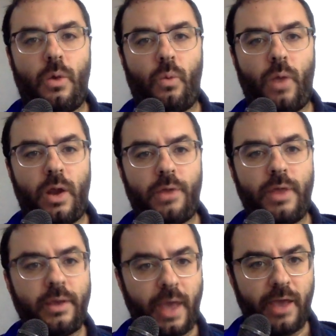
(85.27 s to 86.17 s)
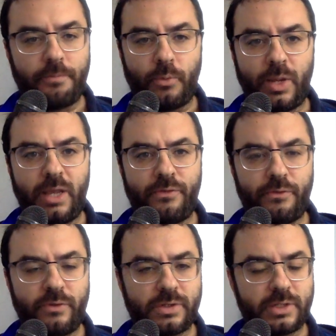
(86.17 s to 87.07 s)
where they gave
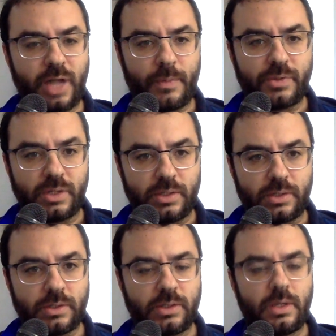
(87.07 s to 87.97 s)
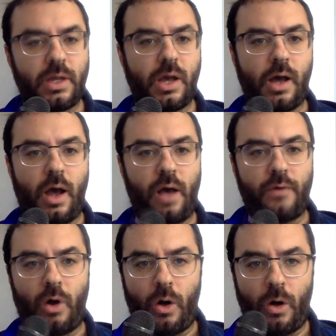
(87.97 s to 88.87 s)
brief synopses
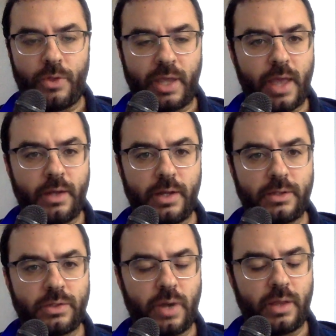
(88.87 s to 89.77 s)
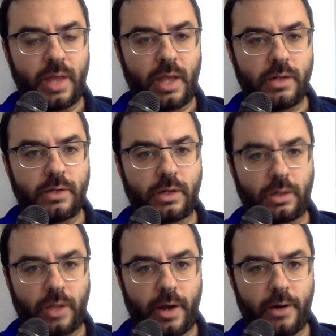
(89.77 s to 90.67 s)
of all the candidates who had then
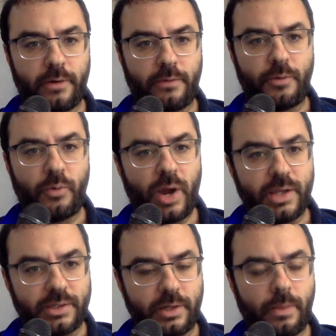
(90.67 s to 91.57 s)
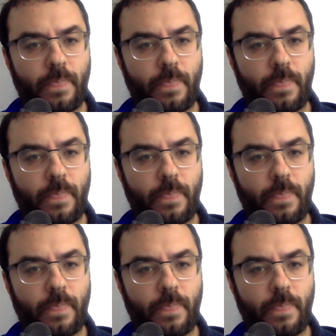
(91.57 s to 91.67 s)
declared for president.